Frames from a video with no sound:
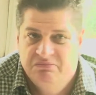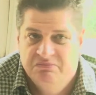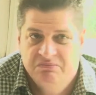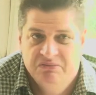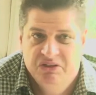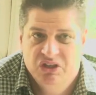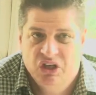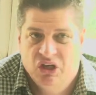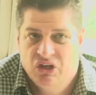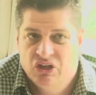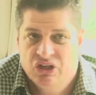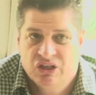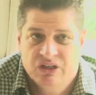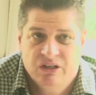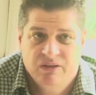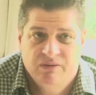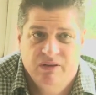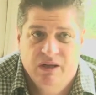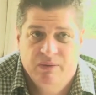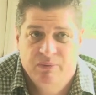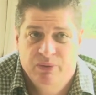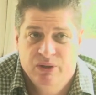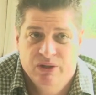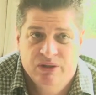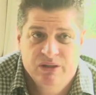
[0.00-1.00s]
chances of
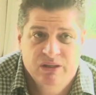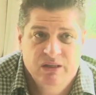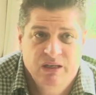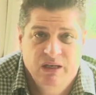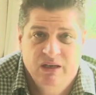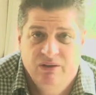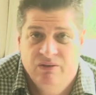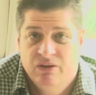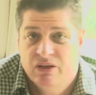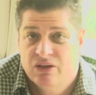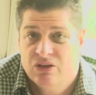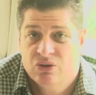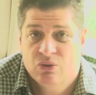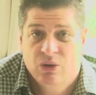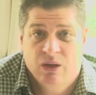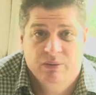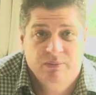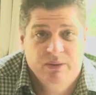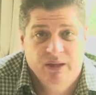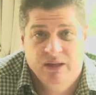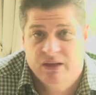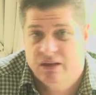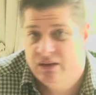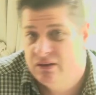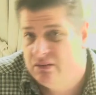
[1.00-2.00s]
that person leaving is quite
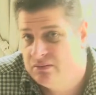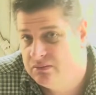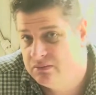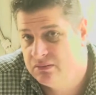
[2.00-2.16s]
big.